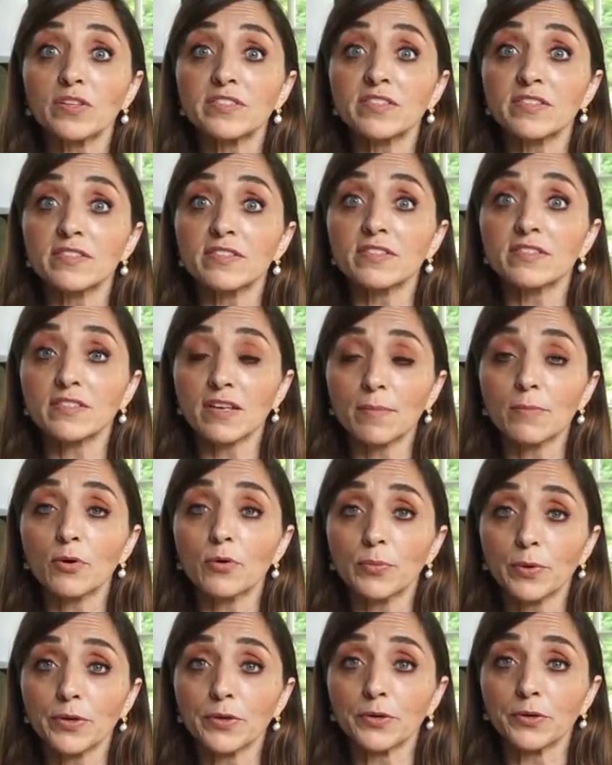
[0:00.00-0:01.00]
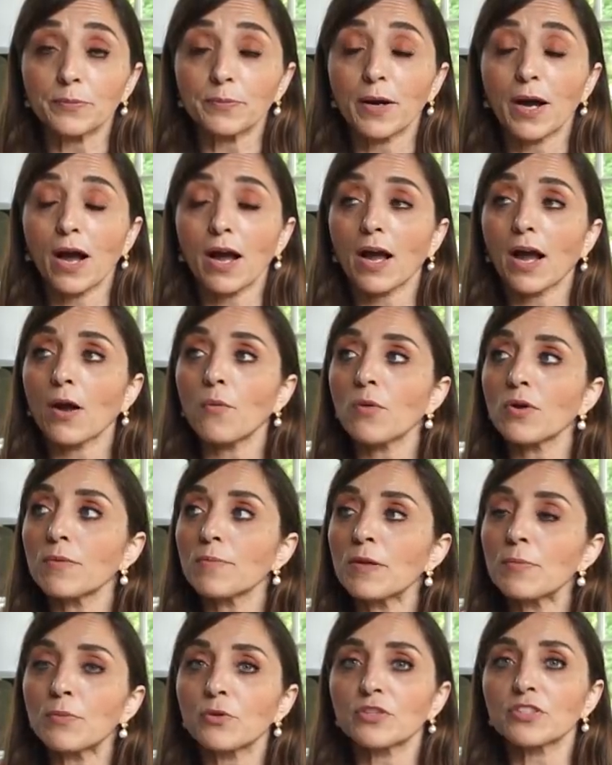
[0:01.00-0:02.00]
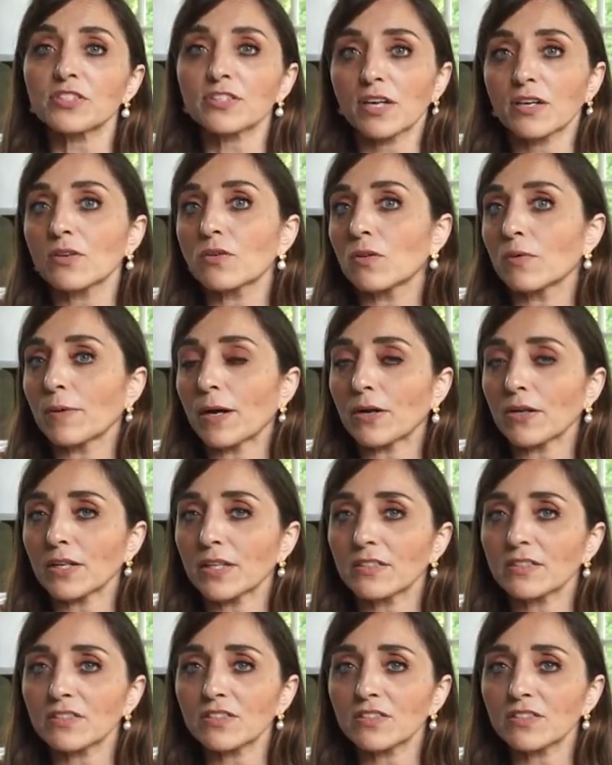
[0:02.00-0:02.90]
this is the summer room. I wanna be more subtle about it.